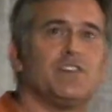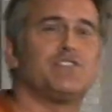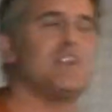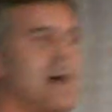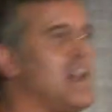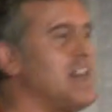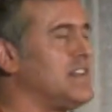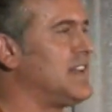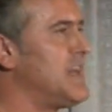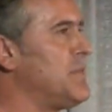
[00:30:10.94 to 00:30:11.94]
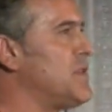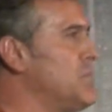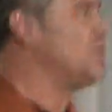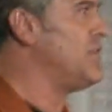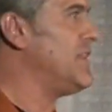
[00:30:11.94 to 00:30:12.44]
can shout out the name of the
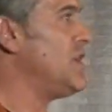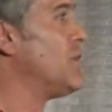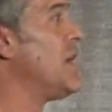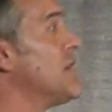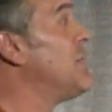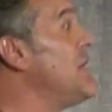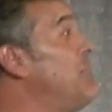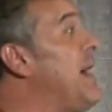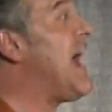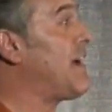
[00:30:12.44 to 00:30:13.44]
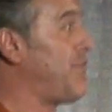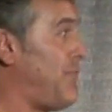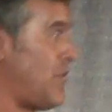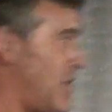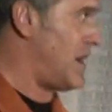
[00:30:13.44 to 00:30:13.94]
movie that you want your money
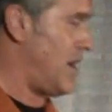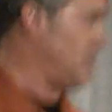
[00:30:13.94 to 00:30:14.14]
back for.